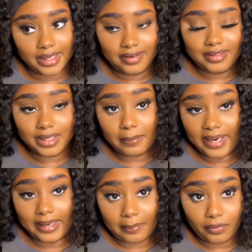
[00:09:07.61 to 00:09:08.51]
anything
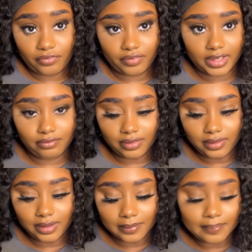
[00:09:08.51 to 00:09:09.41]
pineapple
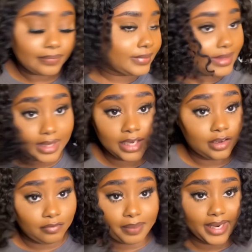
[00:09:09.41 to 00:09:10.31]
flavored. I
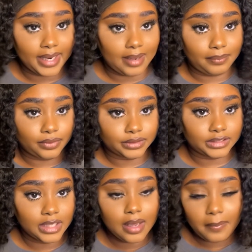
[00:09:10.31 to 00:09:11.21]
love
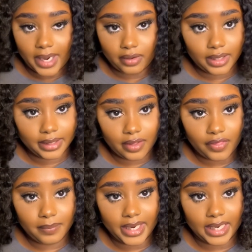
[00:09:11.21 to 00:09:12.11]
pineapples, but I don't like
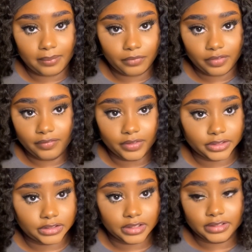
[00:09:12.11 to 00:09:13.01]
nothing pineapple flavored.
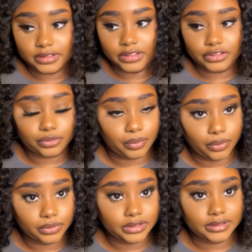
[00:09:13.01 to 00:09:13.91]
It's
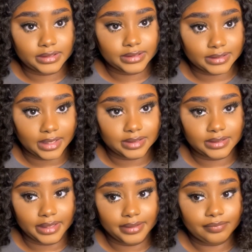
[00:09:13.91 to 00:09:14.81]
gross. It's
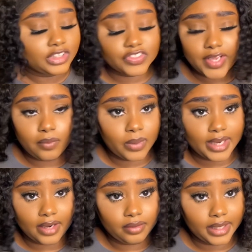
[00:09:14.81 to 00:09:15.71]
disgusting. Same way
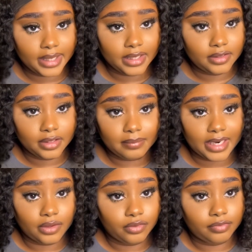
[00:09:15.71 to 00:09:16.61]
I don't like anything
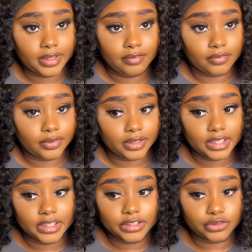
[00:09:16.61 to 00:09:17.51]
mango flavored.
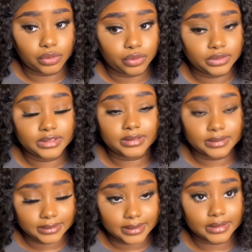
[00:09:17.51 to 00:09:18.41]
It is gross. It's
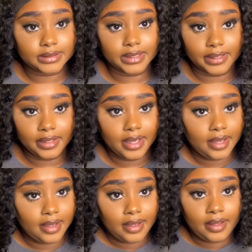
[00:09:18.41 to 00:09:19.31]
disgusting.
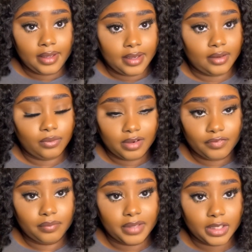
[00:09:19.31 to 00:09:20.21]
And whoever
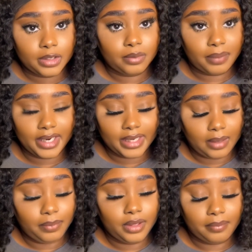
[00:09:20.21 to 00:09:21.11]
made
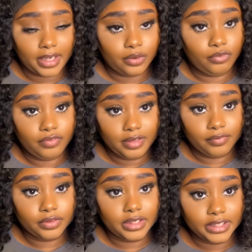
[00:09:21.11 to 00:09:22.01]
pineapple and mango
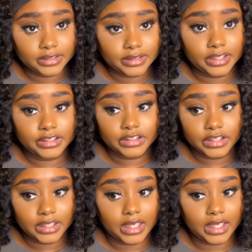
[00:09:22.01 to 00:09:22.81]
flavored things, they should